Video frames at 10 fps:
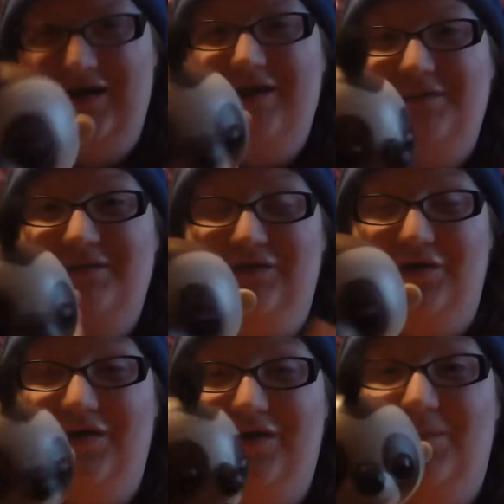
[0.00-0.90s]
Let me show
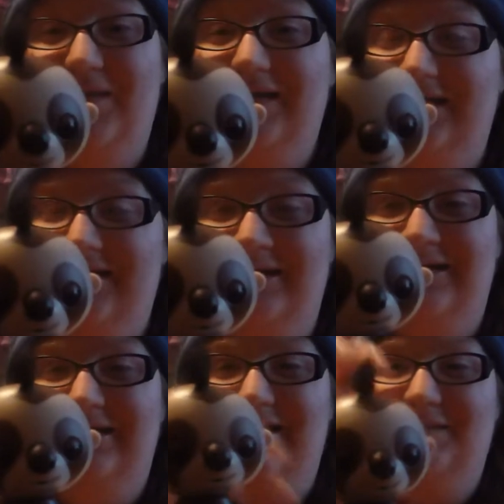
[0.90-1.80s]
you what
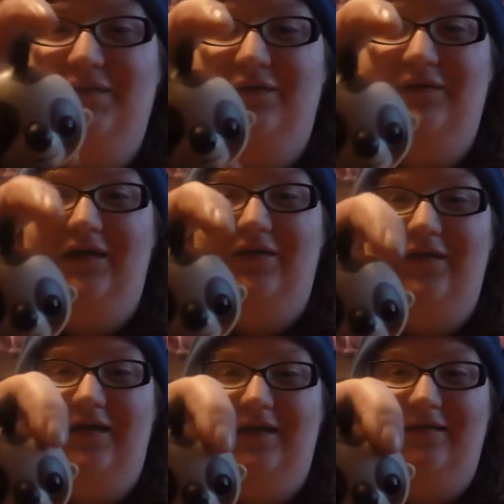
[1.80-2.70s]
Kingsley does when you hold down her
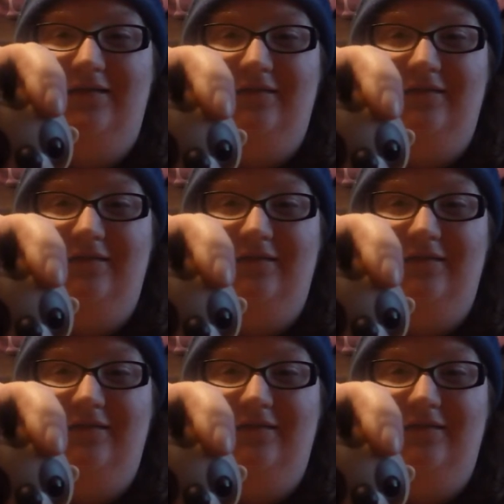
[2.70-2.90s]
head.